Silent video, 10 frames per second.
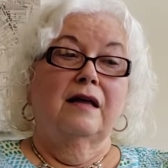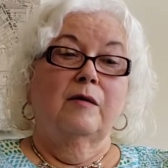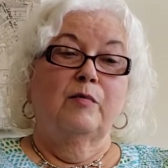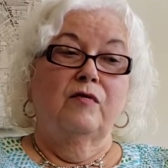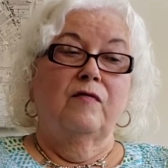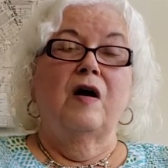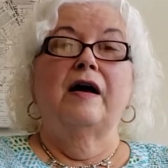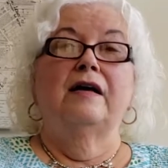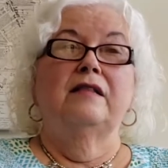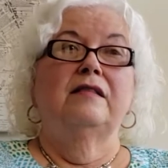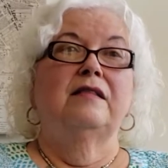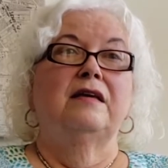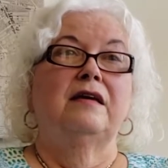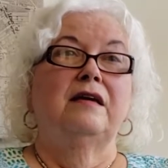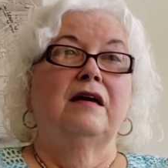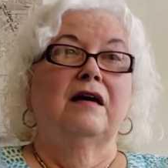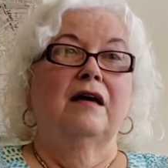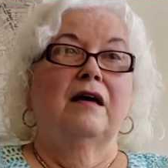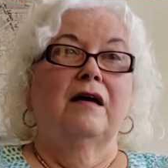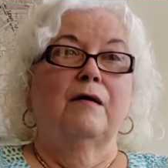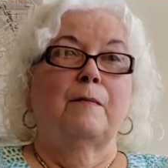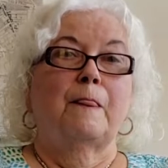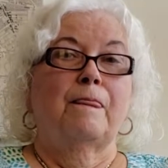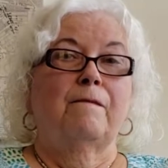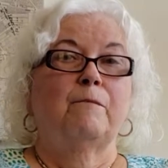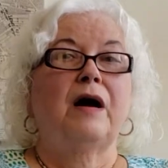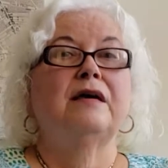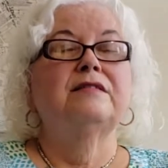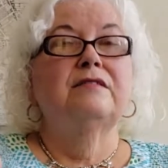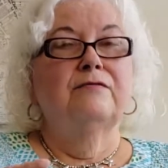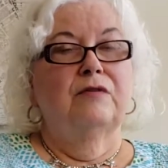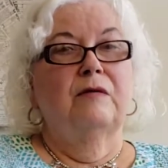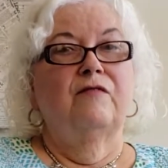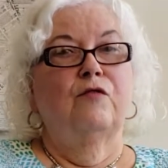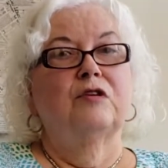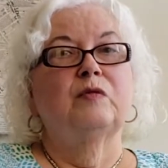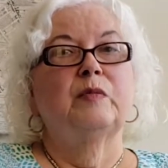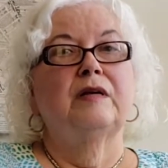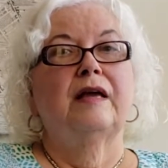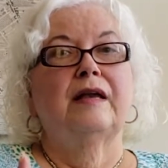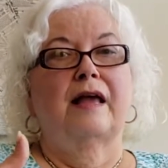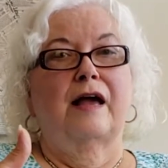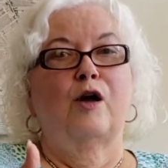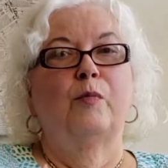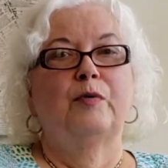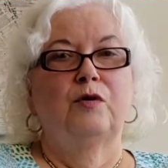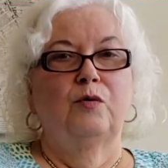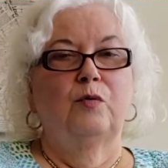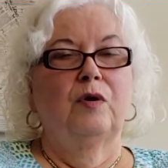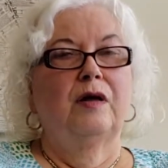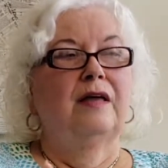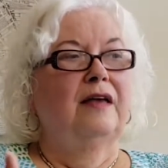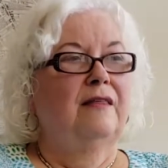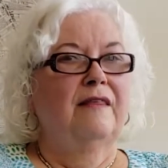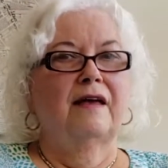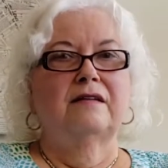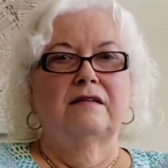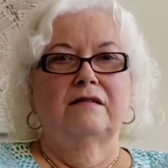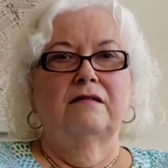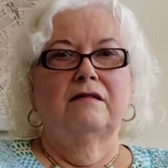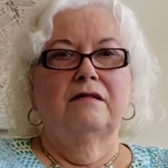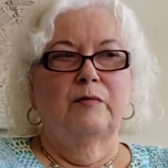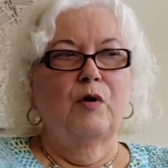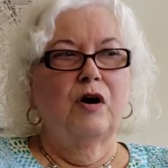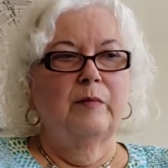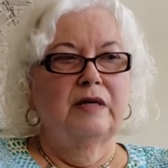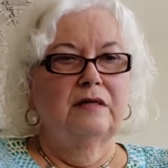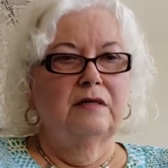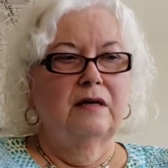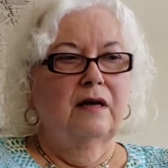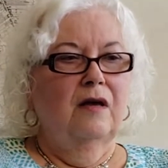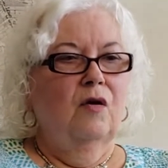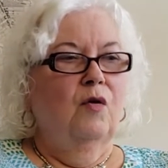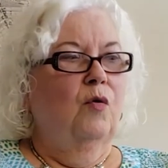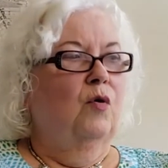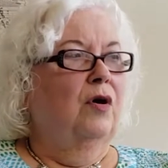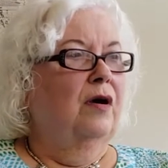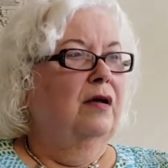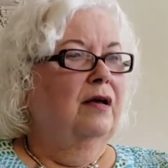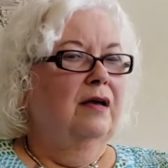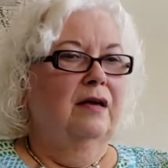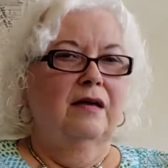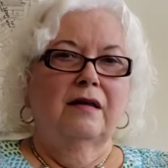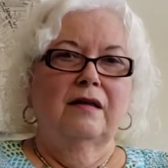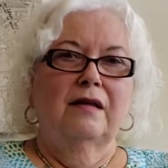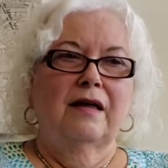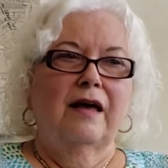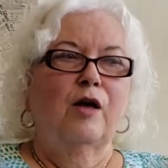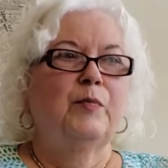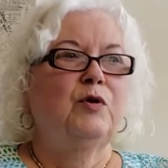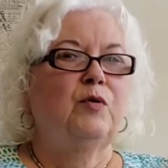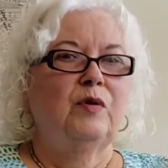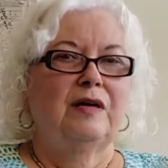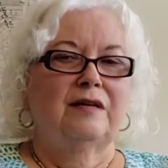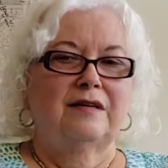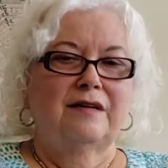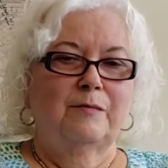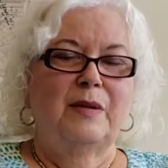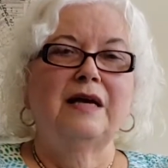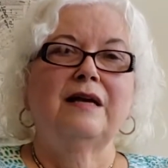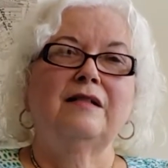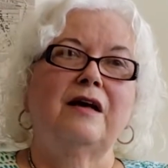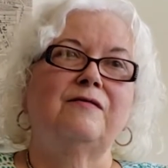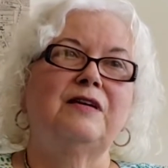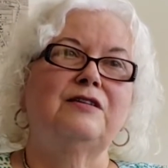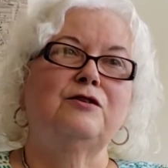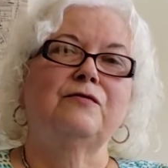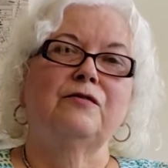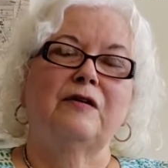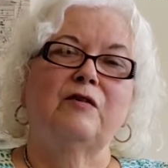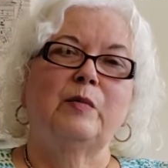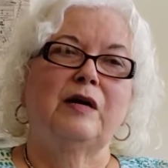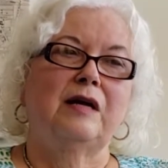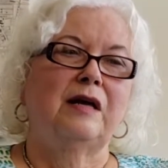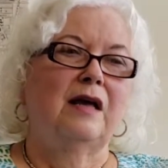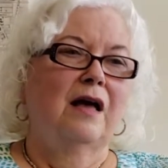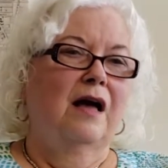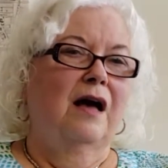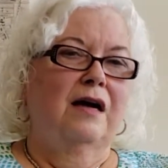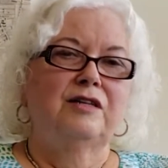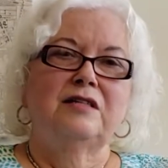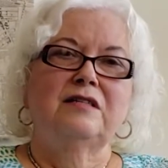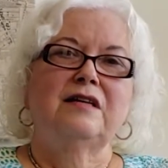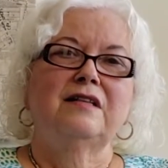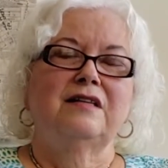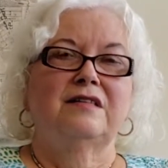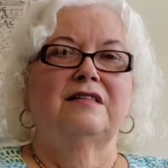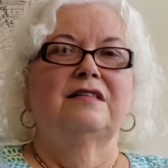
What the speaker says: provide the positive reinforcement and help you in that department, or help you in making life easier for everybody. I just think this is a